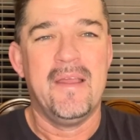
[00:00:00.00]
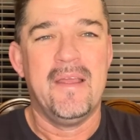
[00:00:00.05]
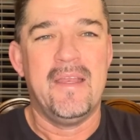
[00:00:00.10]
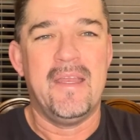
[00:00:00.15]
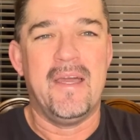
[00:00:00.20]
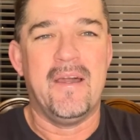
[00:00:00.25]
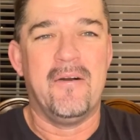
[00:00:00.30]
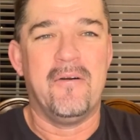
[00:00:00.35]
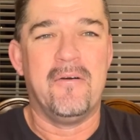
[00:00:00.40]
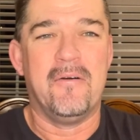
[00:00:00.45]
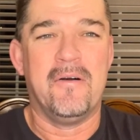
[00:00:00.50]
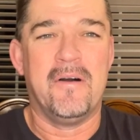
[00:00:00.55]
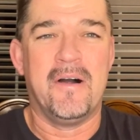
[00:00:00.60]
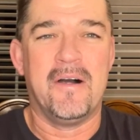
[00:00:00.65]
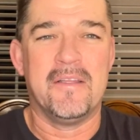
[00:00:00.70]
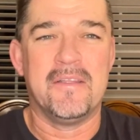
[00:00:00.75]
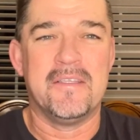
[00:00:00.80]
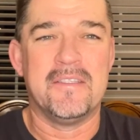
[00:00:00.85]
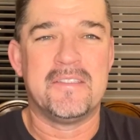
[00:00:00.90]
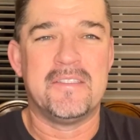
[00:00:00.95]
Now,
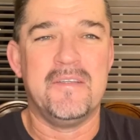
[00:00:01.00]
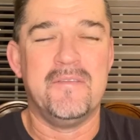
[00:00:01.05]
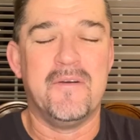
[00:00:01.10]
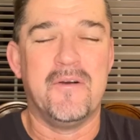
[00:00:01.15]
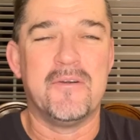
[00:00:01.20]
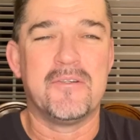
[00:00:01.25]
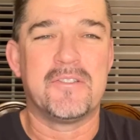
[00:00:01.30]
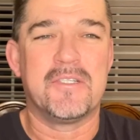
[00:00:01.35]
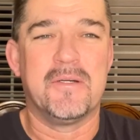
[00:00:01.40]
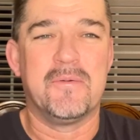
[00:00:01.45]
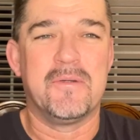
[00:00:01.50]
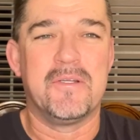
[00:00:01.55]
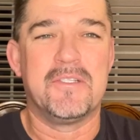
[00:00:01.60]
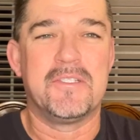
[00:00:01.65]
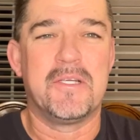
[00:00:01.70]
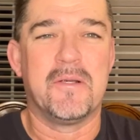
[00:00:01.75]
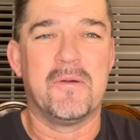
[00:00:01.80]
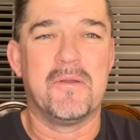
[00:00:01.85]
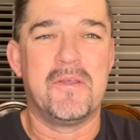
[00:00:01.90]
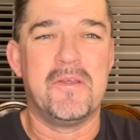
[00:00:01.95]
on this devotion I want to
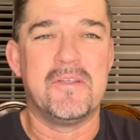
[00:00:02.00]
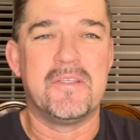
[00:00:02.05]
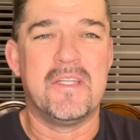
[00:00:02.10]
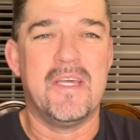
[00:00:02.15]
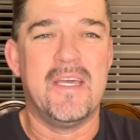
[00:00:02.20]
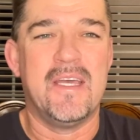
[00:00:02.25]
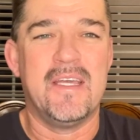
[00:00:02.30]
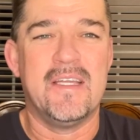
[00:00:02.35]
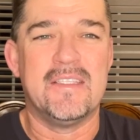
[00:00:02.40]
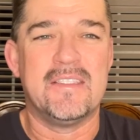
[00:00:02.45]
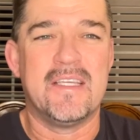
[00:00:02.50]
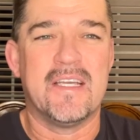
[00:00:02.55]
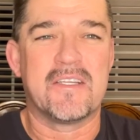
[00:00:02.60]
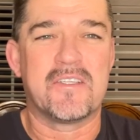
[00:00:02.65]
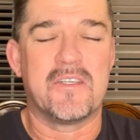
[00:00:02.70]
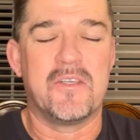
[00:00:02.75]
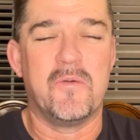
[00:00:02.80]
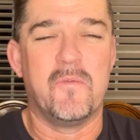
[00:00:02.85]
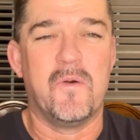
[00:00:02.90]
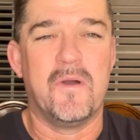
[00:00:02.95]
share with you today, it's
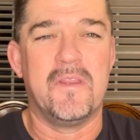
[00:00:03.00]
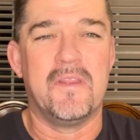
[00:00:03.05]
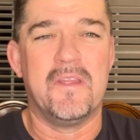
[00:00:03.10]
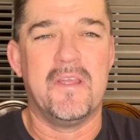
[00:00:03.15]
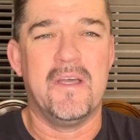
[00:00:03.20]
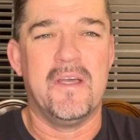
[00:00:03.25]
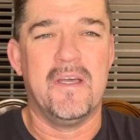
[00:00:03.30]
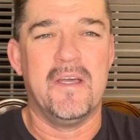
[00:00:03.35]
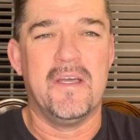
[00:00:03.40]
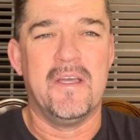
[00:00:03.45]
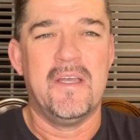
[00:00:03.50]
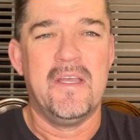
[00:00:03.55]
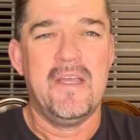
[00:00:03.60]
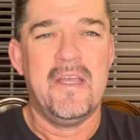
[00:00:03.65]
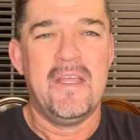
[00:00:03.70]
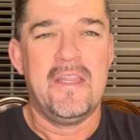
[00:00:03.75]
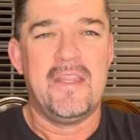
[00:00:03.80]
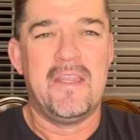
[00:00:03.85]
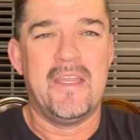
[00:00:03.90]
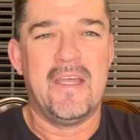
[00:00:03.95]
actually one
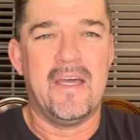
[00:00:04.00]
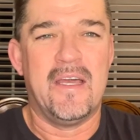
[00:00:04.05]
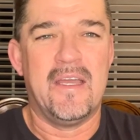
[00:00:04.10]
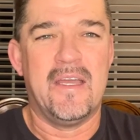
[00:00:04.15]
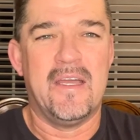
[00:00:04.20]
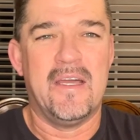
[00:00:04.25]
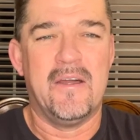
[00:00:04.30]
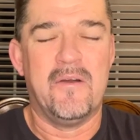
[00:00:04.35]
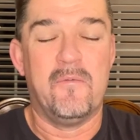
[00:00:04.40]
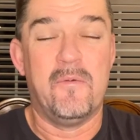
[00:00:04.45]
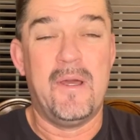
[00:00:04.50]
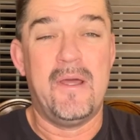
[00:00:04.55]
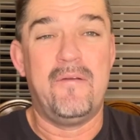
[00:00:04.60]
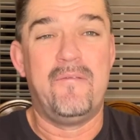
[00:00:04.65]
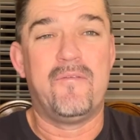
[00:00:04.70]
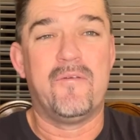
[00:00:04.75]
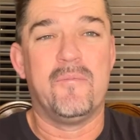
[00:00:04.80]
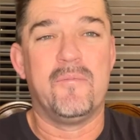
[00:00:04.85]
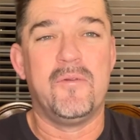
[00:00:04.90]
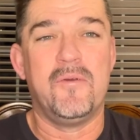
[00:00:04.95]
that I read
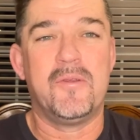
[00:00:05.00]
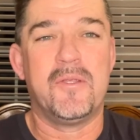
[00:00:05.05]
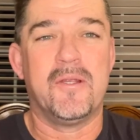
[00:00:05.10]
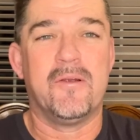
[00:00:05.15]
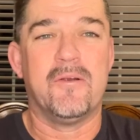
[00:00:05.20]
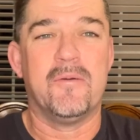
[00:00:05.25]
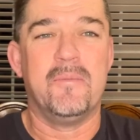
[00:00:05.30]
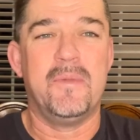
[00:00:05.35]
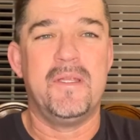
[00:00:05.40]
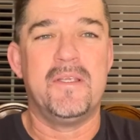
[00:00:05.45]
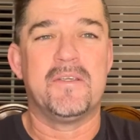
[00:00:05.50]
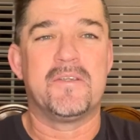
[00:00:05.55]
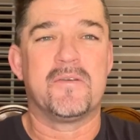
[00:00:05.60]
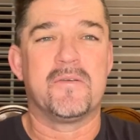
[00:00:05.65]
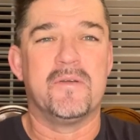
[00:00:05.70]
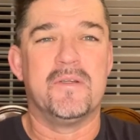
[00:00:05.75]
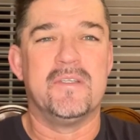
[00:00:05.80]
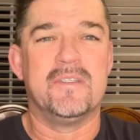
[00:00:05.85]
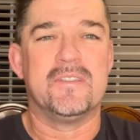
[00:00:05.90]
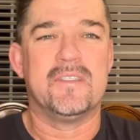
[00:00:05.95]
from Lutheran Hour
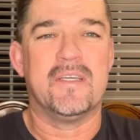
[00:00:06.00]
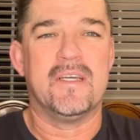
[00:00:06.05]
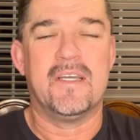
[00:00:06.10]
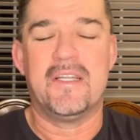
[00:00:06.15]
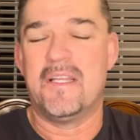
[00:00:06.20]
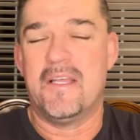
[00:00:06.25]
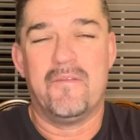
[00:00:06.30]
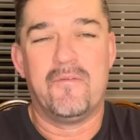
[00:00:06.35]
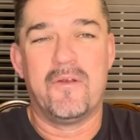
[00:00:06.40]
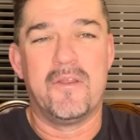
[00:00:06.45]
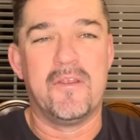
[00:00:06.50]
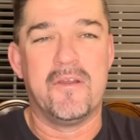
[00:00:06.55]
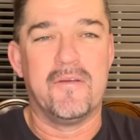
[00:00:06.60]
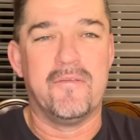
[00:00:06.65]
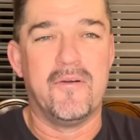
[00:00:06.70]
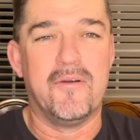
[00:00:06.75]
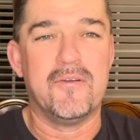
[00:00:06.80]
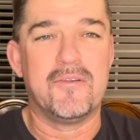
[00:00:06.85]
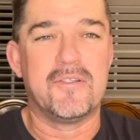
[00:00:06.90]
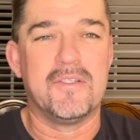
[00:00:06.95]
Ministries. I love reading the
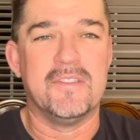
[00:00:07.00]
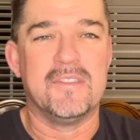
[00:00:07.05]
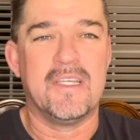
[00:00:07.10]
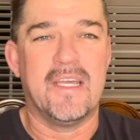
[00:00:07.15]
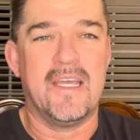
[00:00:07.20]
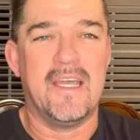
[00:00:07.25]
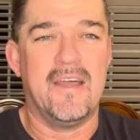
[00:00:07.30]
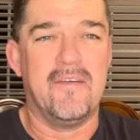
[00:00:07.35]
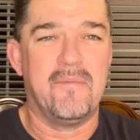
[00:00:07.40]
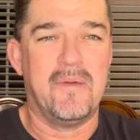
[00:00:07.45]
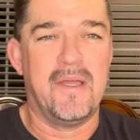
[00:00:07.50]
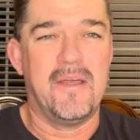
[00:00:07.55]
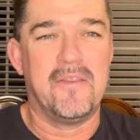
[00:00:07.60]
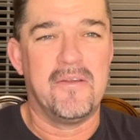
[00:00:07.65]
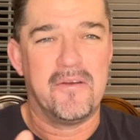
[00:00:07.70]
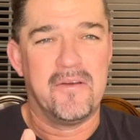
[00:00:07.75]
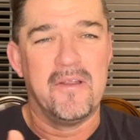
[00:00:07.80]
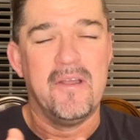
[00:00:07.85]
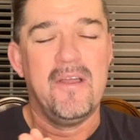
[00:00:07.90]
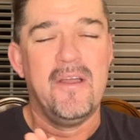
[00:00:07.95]
devotions. I have my
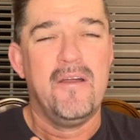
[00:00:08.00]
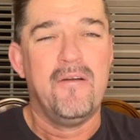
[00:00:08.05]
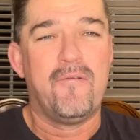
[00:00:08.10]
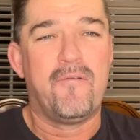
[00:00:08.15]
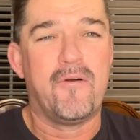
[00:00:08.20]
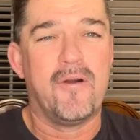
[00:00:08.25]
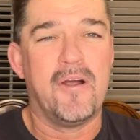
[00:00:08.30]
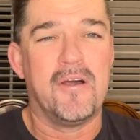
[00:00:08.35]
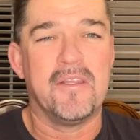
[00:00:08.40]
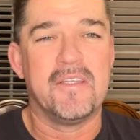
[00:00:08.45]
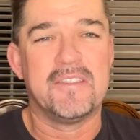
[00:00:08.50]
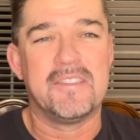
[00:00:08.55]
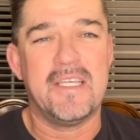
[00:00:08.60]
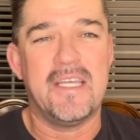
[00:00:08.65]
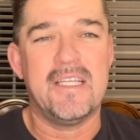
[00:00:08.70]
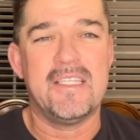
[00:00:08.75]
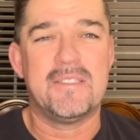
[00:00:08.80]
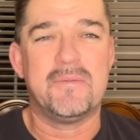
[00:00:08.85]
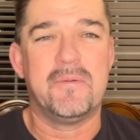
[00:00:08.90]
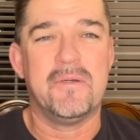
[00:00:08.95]
other For All the
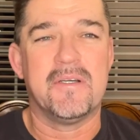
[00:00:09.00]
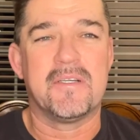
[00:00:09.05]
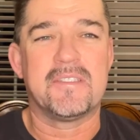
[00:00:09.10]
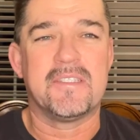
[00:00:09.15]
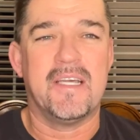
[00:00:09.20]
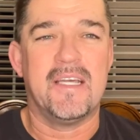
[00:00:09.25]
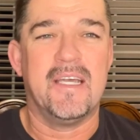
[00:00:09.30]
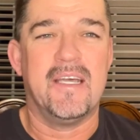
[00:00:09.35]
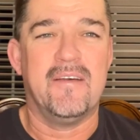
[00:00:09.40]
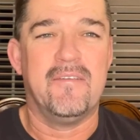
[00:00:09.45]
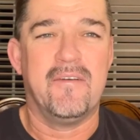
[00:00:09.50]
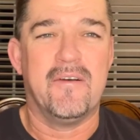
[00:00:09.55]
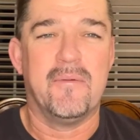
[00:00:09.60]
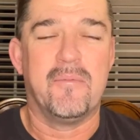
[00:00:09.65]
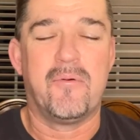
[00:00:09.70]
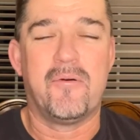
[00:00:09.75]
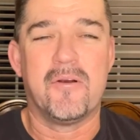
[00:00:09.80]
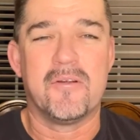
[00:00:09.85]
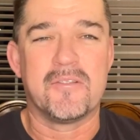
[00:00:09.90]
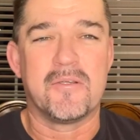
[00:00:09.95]
Saints books. I have our
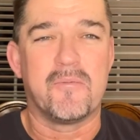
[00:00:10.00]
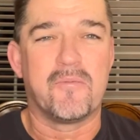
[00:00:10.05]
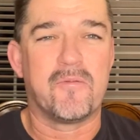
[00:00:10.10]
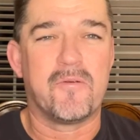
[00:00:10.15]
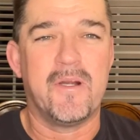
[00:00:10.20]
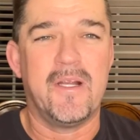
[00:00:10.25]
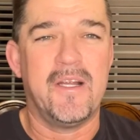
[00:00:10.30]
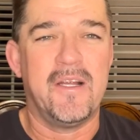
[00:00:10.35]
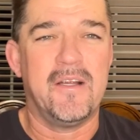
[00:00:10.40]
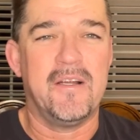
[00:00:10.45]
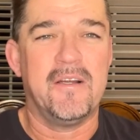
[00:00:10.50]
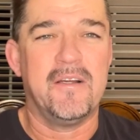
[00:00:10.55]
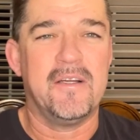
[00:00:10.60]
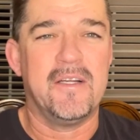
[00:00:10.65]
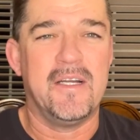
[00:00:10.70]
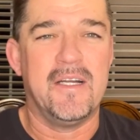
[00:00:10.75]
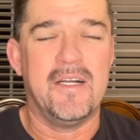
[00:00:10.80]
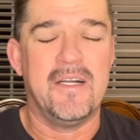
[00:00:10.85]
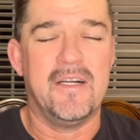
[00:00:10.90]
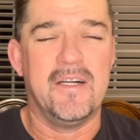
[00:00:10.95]
Portals of
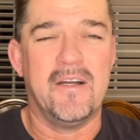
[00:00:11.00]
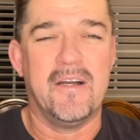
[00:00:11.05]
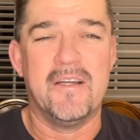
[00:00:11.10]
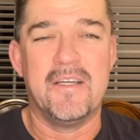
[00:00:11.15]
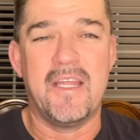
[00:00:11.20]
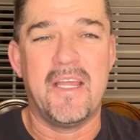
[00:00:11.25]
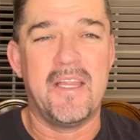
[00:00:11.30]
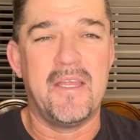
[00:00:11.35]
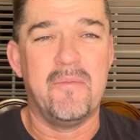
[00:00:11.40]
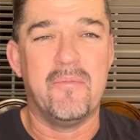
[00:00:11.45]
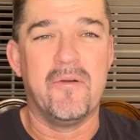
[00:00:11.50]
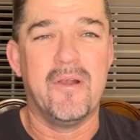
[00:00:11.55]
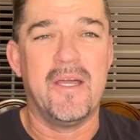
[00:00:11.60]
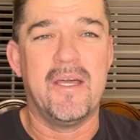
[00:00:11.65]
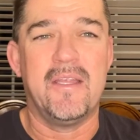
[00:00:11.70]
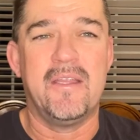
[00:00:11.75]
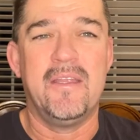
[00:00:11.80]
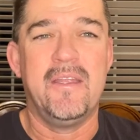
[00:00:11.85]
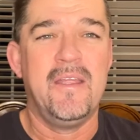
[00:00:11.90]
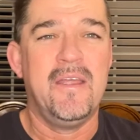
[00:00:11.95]
Prayer, our Daily
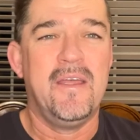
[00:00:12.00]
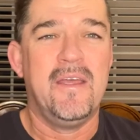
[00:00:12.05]
Bread.